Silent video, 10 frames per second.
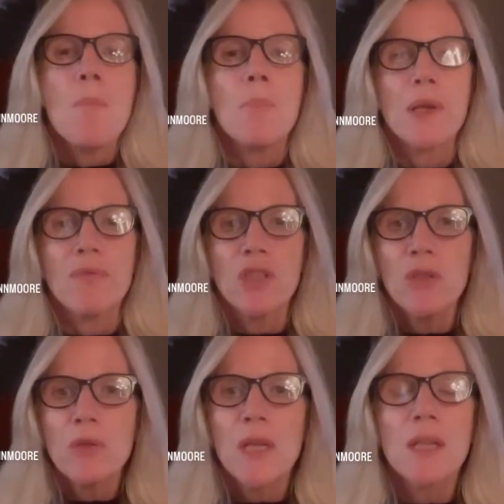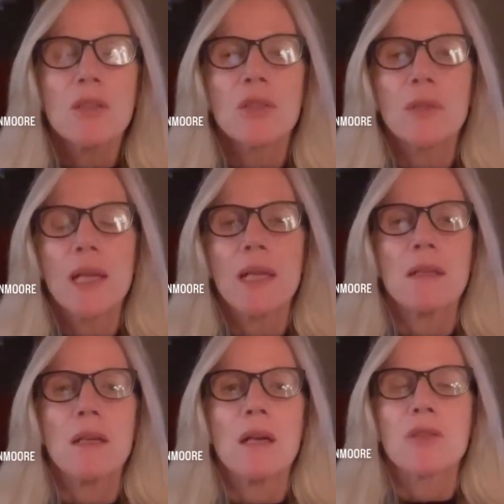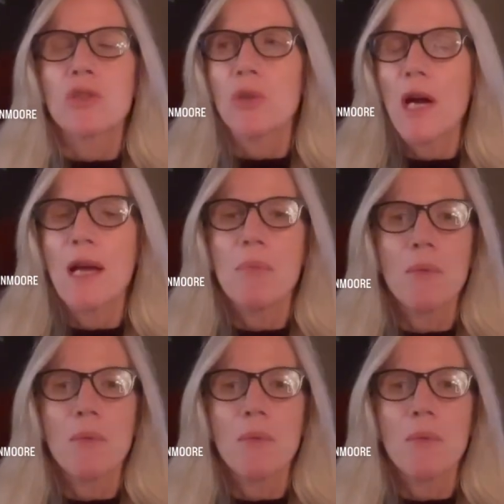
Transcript: But if you can create a tribe